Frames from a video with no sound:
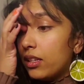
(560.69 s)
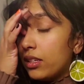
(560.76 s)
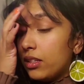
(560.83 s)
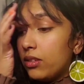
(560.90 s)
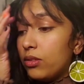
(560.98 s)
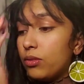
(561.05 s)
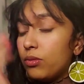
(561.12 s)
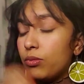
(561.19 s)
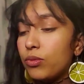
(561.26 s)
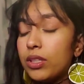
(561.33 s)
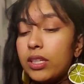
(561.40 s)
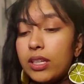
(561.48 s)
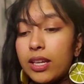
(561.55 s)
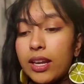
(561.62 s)
you
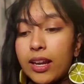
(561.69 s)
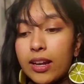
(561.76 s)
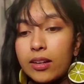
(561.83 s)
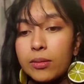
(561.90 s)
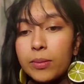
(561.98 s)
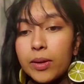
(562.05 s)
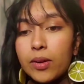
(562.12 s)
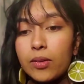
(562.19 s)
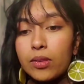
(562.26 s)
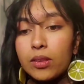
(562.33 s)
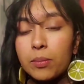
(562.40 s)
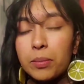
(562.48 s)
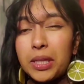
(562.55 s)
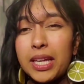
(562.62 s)
really care about
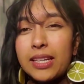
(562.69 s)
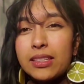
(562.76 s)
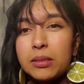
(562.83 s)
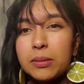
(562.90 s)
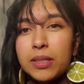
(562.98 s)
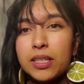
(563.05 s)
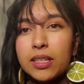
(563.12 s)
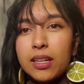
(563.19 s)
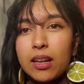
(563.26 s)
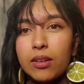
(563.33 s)
the placement